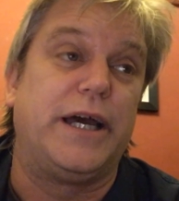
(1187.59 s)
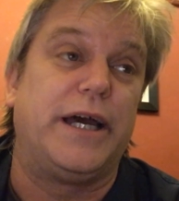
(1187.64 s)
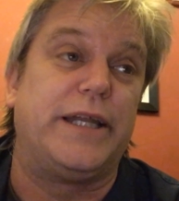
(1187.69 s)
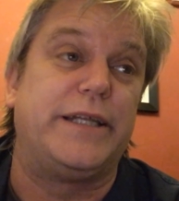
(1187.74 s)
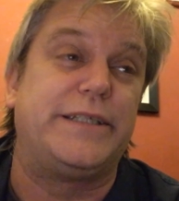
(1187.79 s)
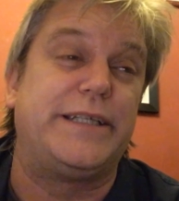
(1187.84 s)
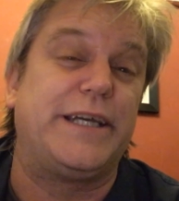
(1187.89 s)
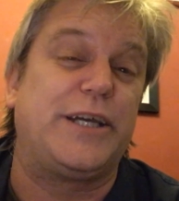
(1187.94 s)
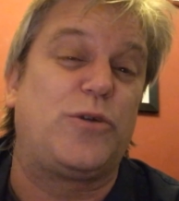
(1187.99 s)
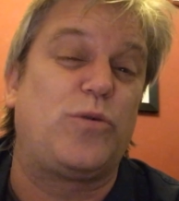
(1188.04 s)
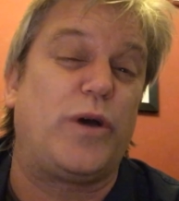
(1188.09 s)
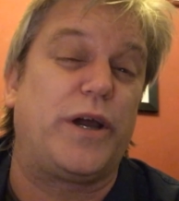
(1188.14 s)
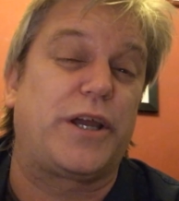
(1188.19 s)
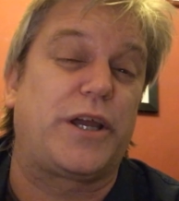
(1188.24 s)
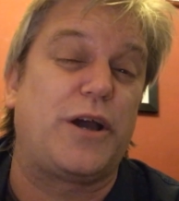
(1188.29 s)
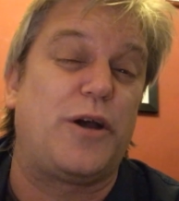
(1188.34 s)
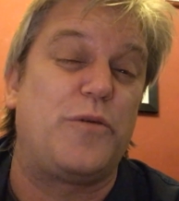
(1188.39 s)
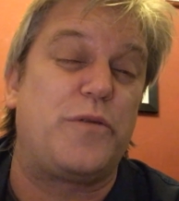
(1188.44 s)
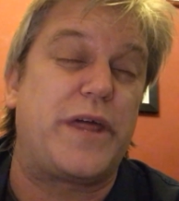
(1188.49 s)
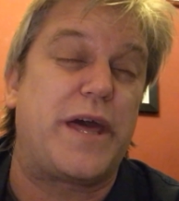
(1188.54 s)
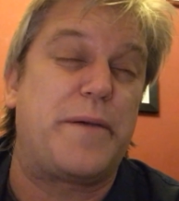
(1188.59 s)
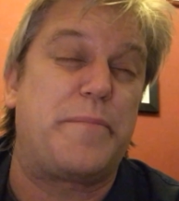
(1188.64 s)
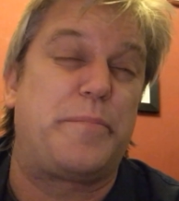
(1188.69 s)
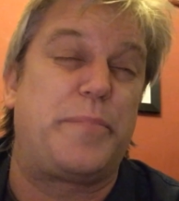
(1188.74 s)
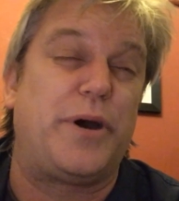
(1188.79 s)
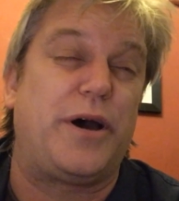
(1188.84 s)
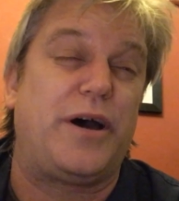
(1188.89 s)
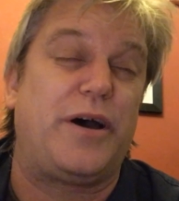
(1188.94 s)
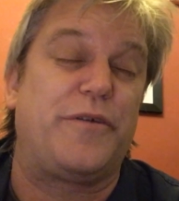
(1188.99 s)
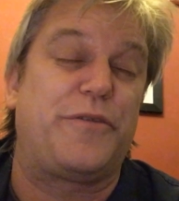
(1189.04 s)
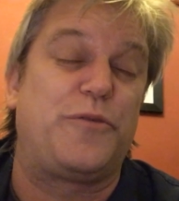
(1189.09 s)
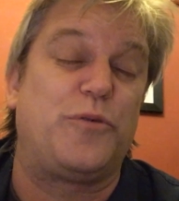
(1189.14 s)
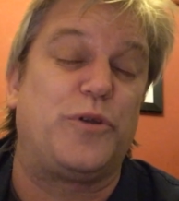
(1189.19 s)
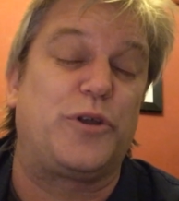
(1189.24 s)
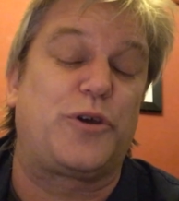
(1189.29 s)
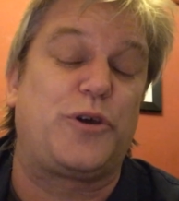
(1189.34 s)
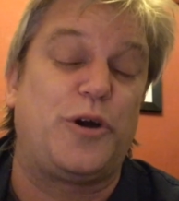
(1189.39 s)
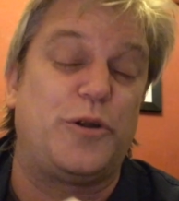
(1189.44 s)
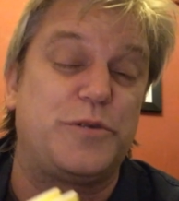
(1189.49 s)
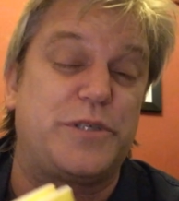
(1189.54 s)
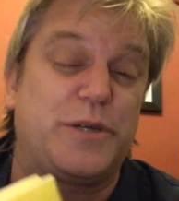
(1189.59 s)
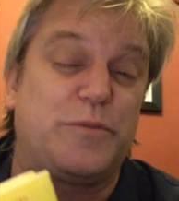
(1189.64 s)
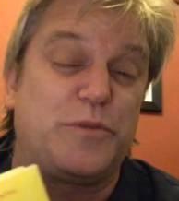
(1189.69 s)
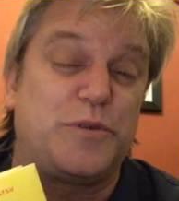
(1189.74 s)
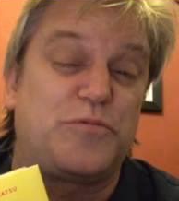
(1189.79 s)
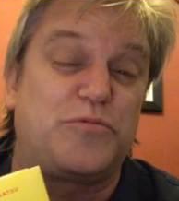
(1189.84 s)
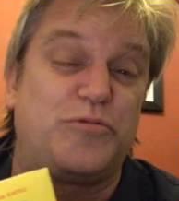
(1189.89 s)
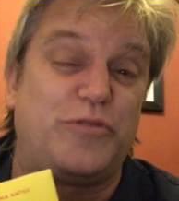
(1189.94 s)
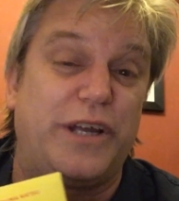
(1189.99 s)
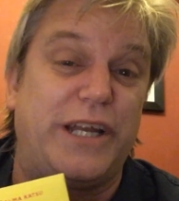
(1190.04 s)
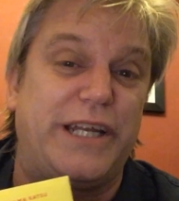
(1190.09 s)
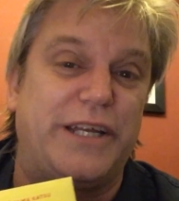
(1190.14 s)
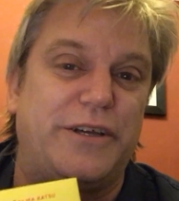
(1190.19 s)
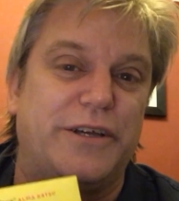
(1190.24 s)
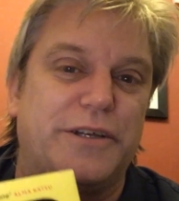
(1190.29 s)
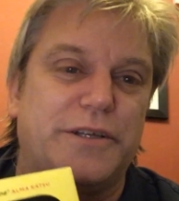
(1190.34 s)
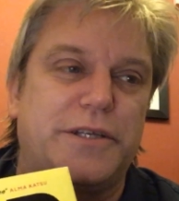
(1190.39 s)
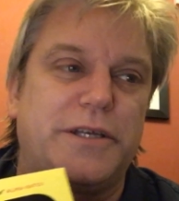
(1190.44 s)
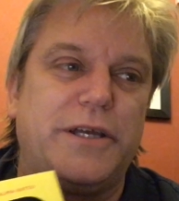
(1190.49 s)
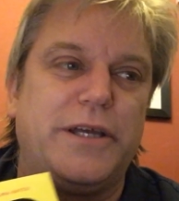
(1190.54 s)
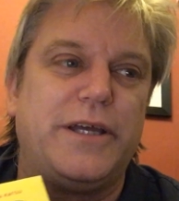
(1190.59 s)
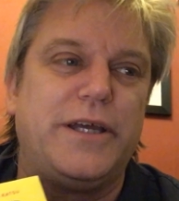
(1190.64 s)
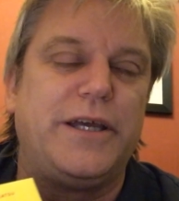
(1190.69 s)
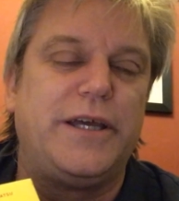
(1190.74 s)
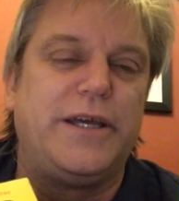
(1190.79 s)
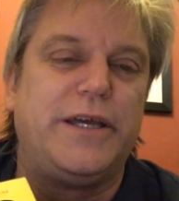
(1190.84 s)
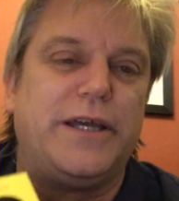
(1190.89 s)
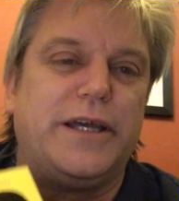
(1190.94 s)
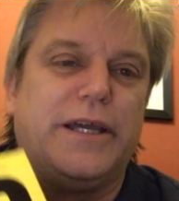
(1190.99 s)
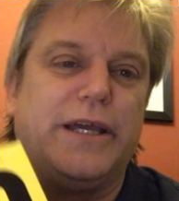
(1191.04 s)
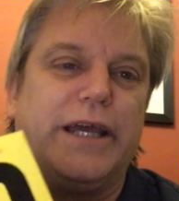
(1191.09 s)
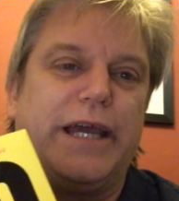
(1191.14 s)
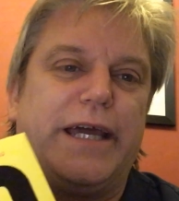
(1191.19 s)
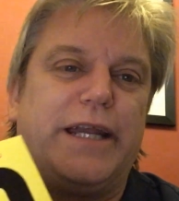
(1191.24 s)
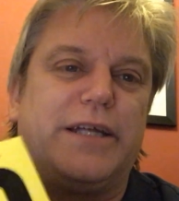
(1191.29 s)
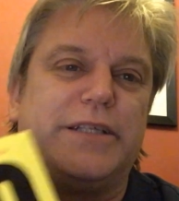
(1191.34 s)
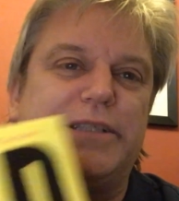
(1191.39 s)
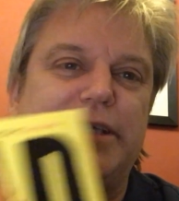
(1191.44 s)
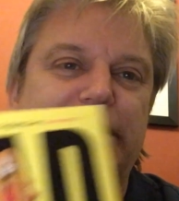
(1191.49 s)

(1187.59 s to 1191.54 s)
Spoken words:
didn't quite go there, but I thought the concept was really good. And I